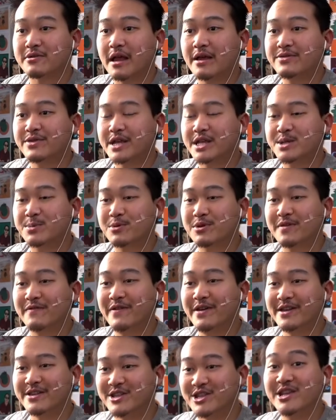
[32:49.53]
Thanks for the
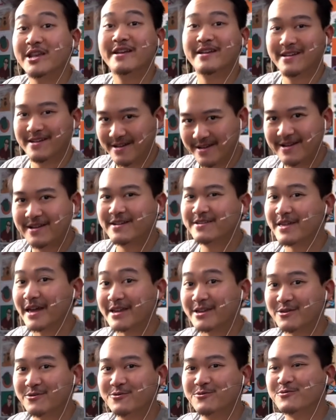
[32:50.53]
hits."
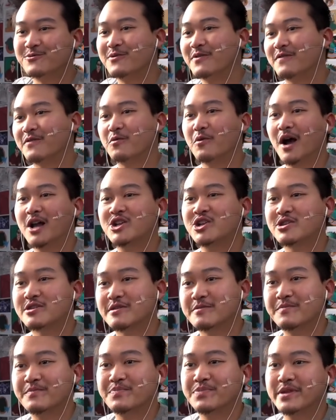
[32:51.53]
Thank you for watching
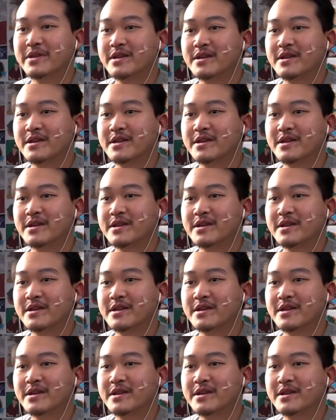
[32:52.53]
them.